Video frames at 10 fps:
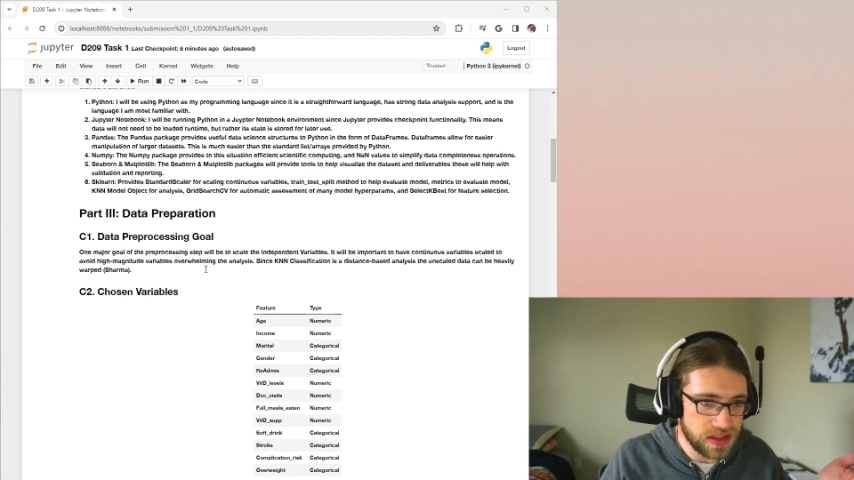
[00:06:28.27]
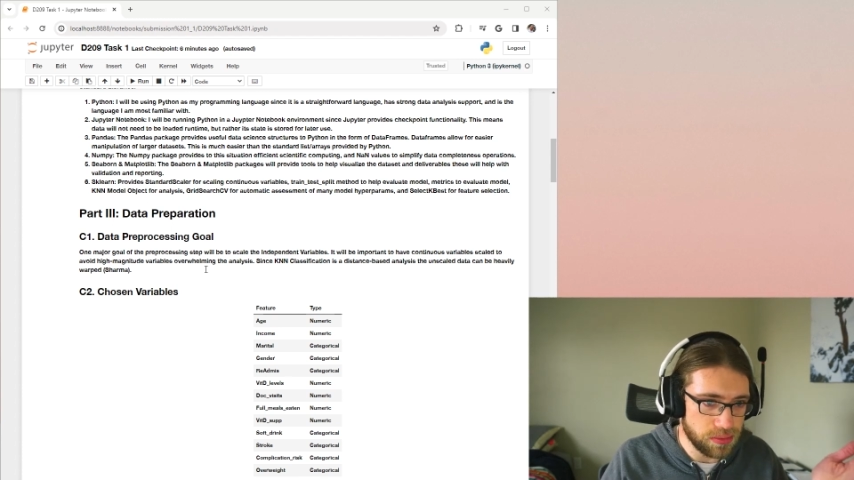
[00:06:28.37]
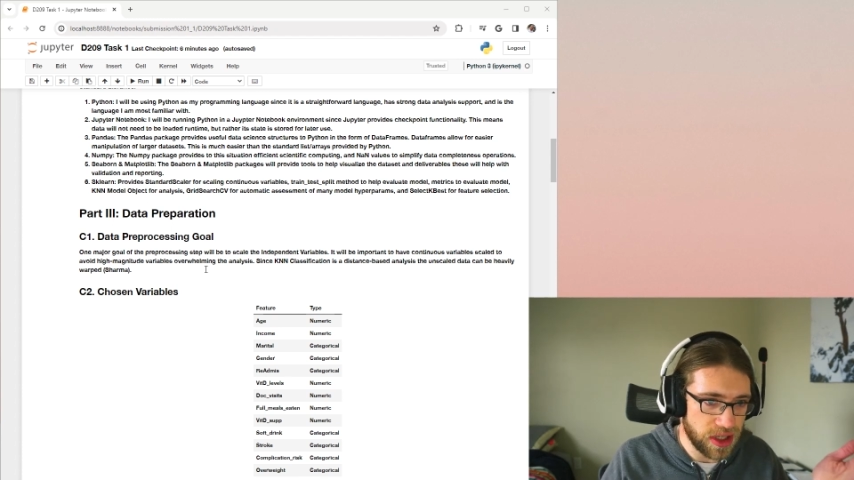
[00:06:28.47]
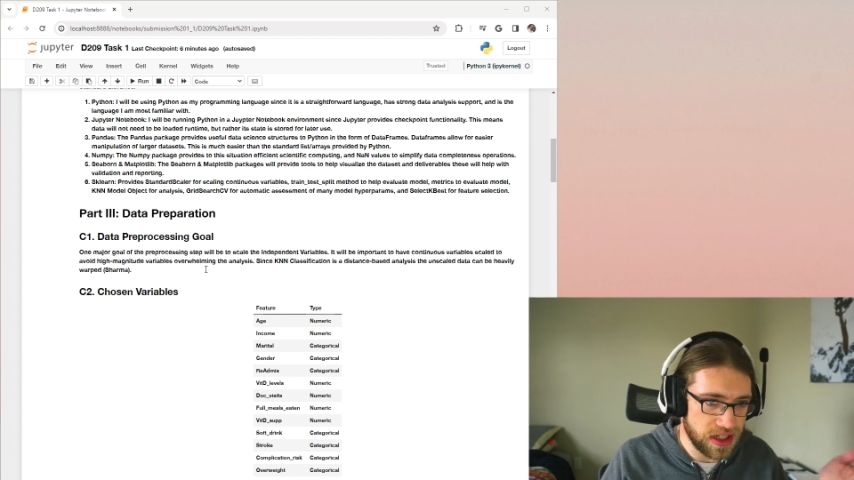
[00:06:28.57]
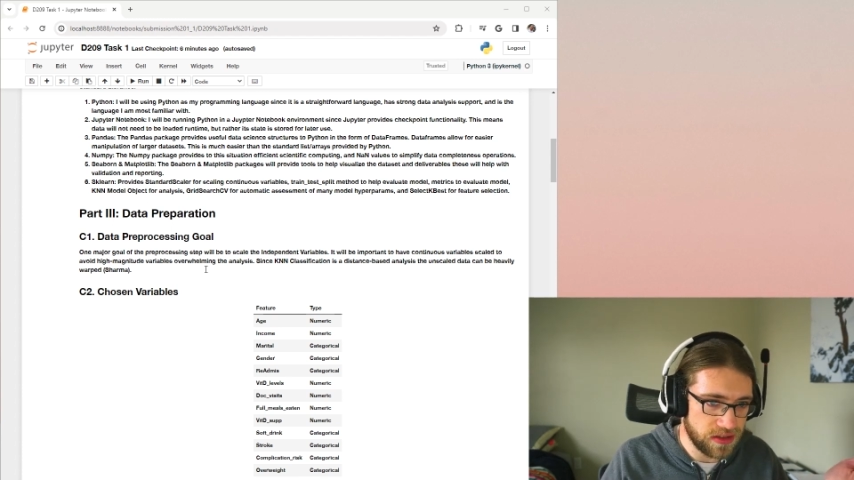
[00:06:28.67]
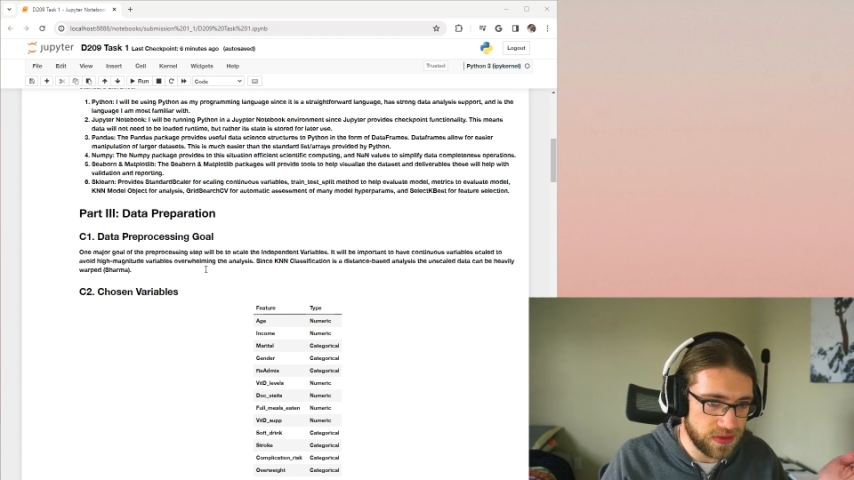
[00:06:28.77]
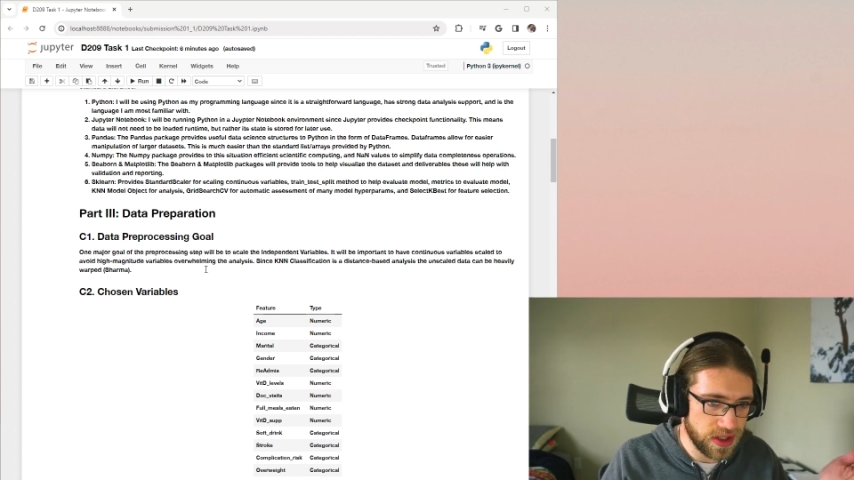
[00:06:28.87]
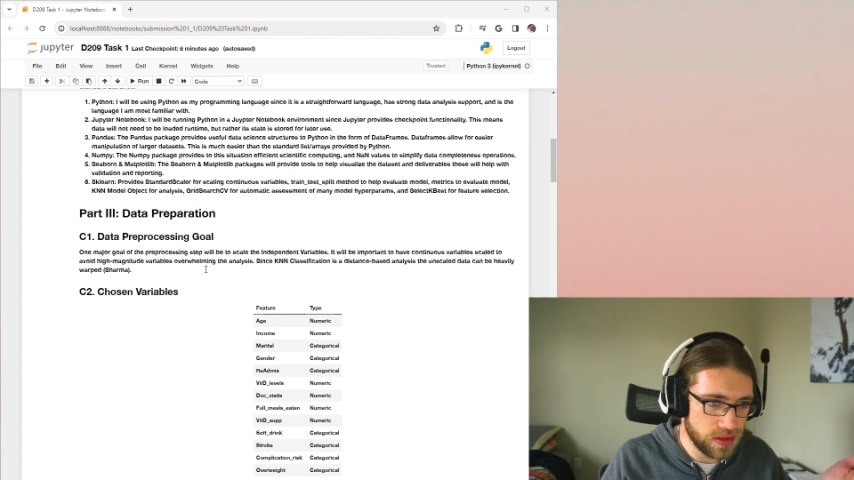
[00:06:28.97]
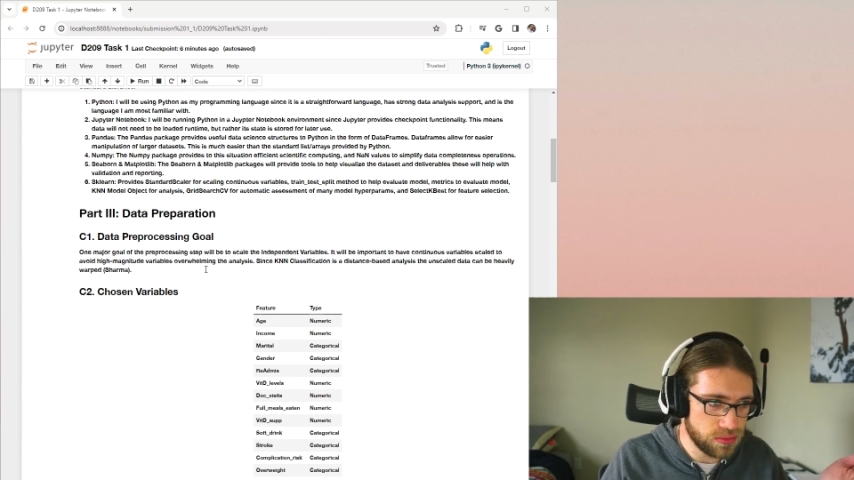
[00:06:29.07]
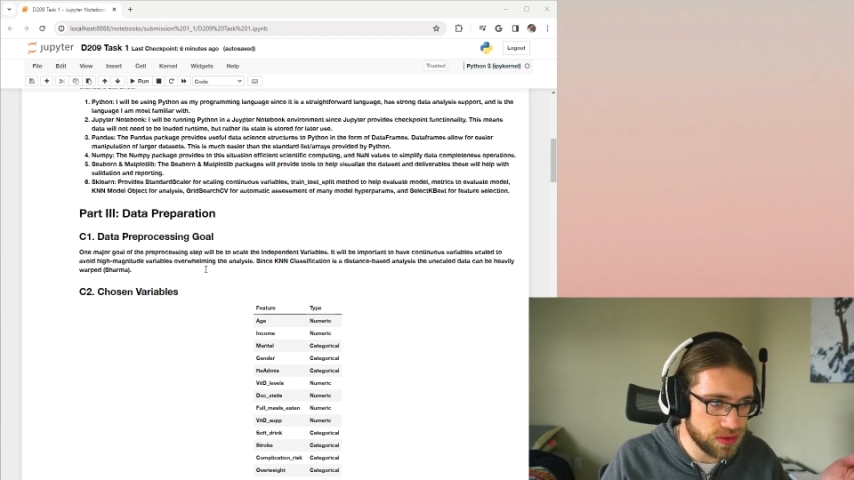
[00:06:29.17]
independent
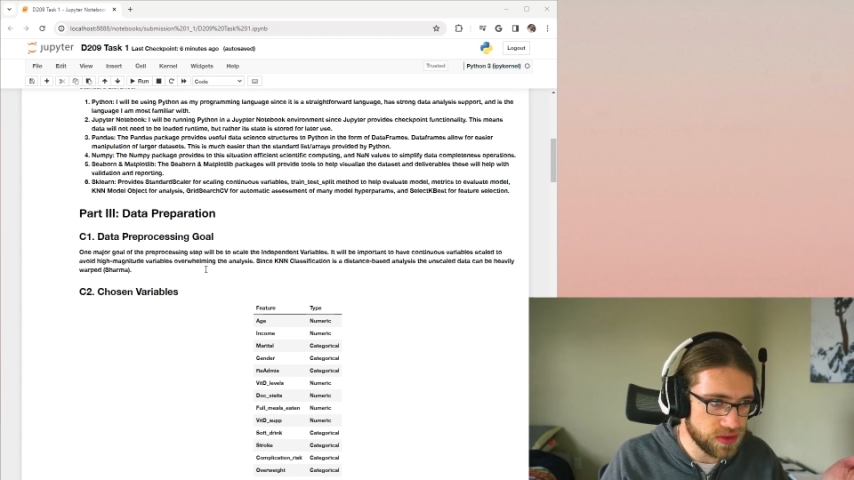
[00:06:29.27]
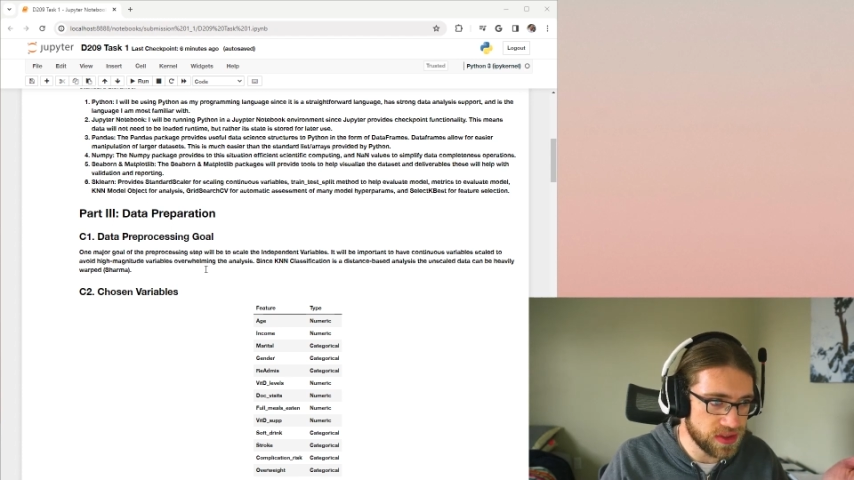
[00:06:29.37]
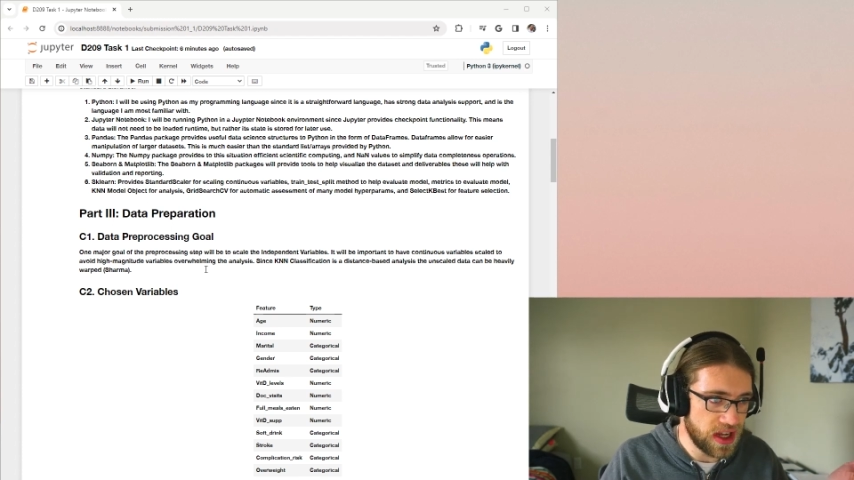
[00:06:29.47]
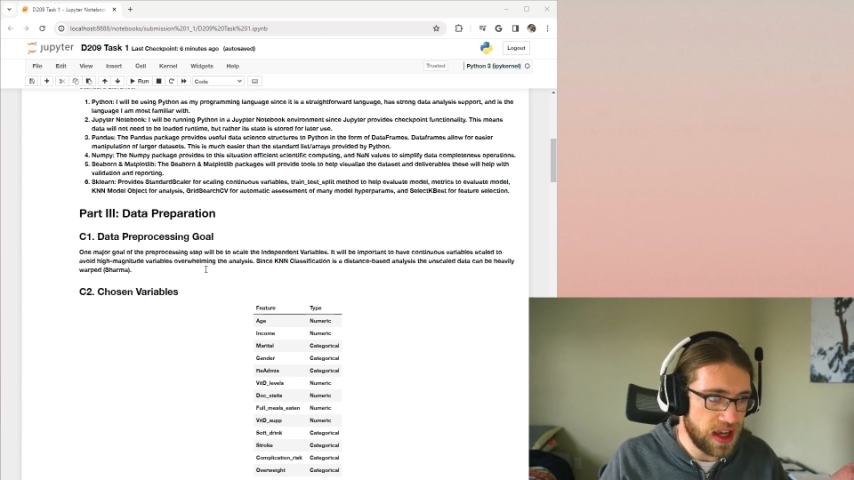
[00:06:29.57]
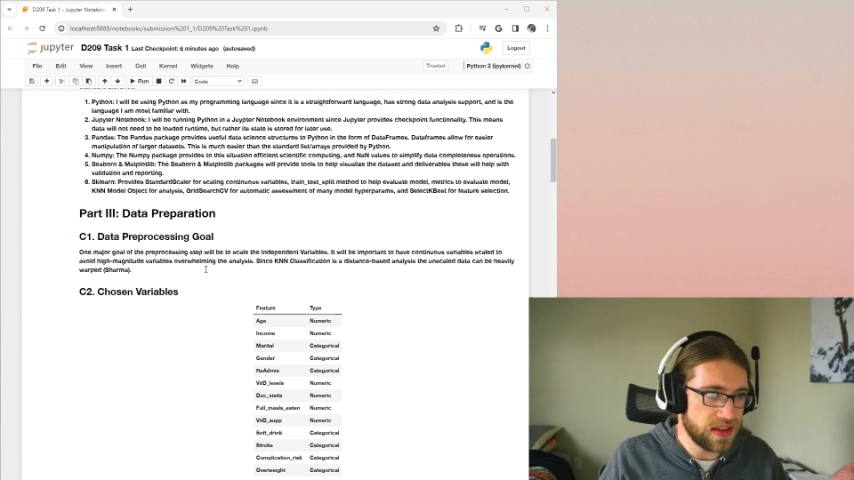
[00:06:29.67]
variables.